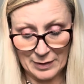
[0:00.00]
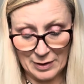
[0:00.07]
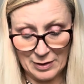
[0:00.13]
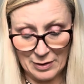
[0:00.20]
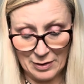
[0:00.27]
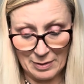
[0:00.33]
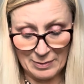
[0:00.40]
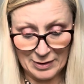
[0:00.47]

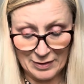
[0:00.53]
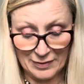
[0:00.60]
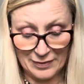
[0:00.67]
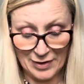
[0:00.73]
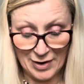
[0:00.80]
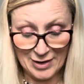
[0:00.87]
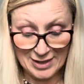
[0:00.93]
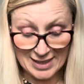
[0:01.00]
Oh, I'm looking
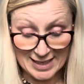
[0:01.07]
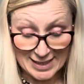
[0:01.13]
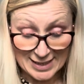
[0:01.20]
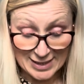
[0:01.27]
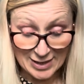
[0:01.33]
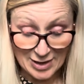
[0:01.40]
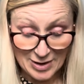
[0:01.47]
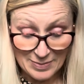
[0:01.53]
forward to this
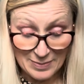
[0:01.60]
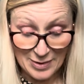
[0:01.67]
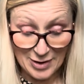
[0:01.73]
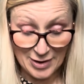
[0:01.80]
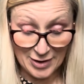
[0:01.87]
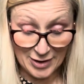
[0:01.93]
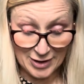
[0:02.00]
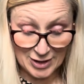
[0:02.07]
so
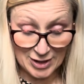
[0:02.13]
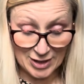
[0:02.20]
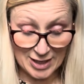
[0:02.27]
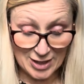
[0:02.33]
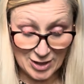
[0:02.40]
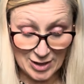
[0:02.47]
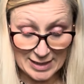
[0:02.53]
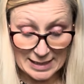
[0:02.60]
much.
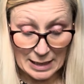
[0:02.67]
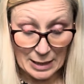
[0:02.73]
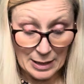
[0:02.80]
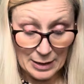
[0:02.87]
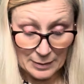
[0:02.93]
It's just...